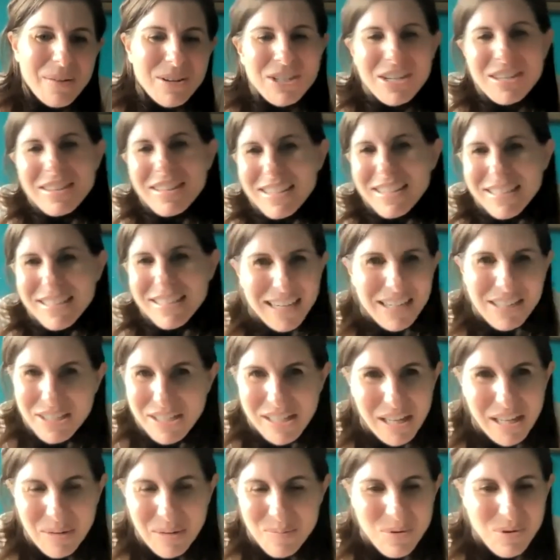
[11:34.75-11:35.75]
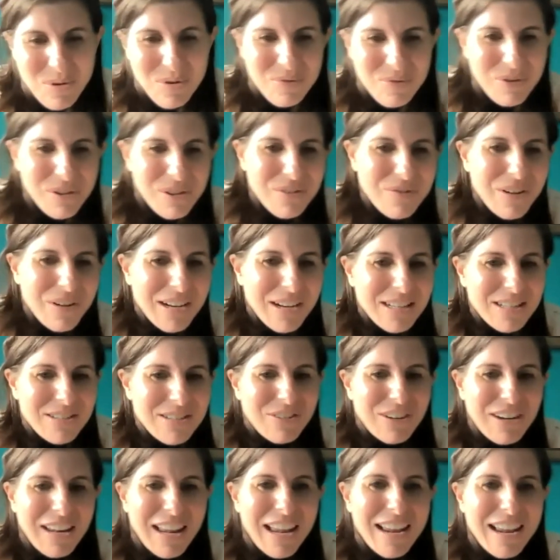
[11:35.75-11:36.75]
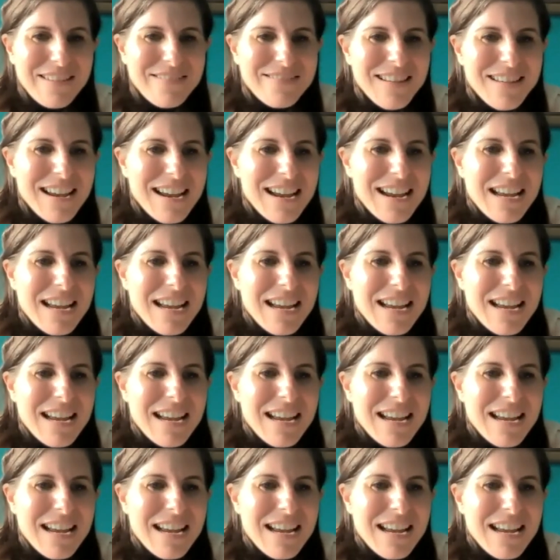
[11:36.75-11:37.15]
which I think is actually, like, beautiful advice for life.